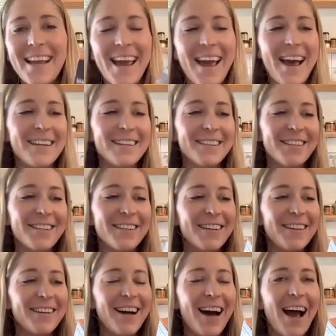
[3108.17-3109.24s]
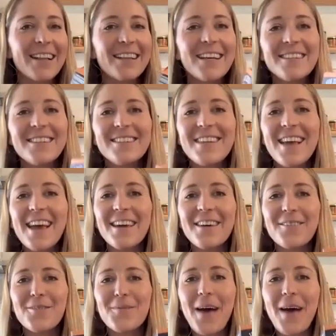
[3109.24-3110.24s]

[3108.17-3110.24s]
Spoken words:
And I like to say